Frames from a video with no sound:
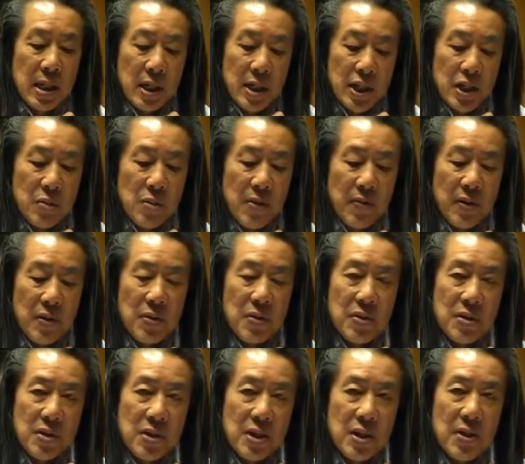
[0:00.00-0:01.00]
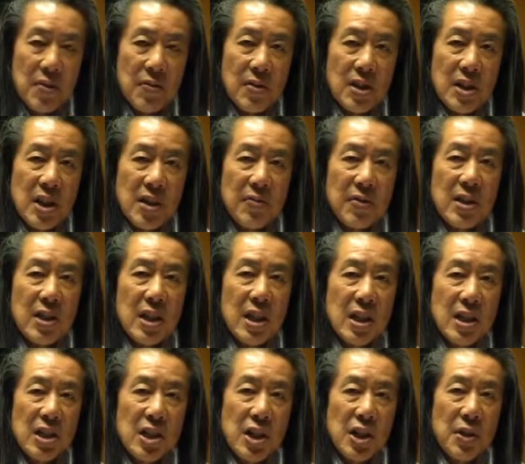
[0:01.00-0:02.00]
English Revolution of the
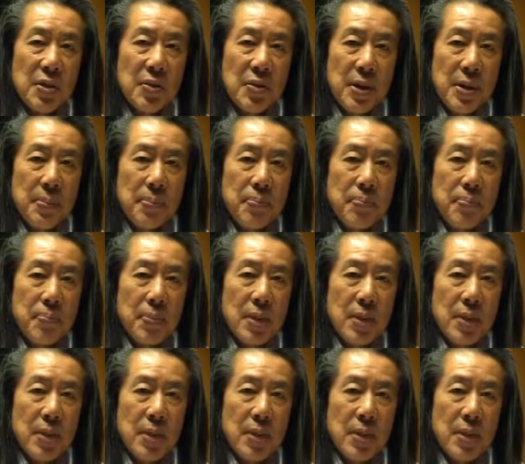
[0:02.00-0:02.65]
seventeenth century.